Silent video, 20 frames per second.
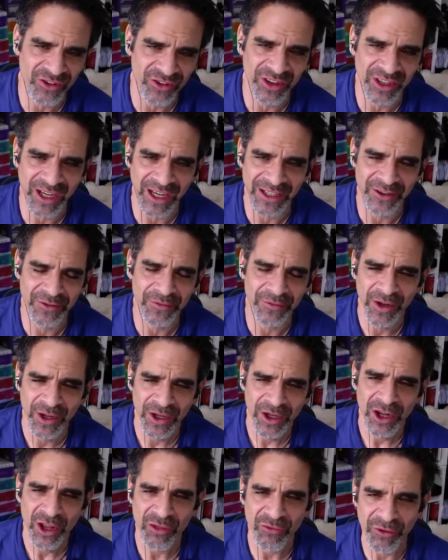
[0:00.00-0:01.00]
to kind of
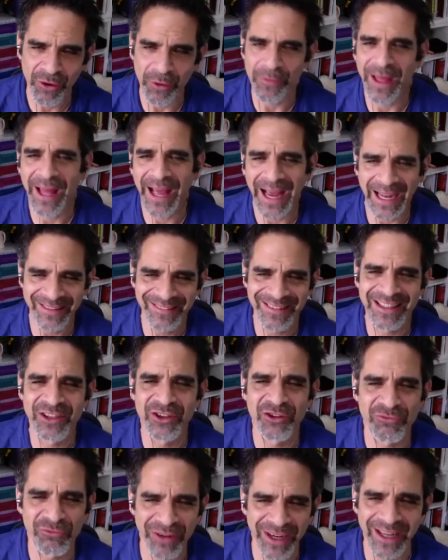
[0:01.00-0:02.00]
throw their hat in
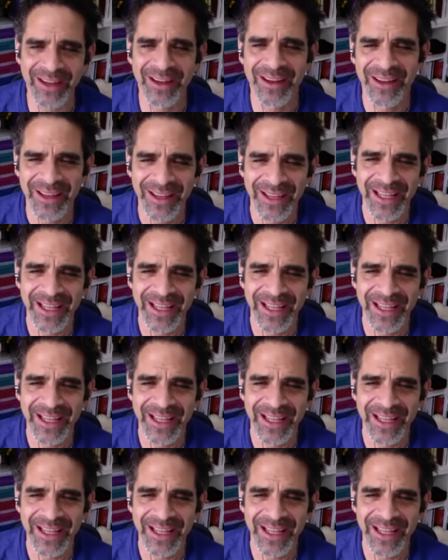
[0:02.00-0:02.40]
the ring,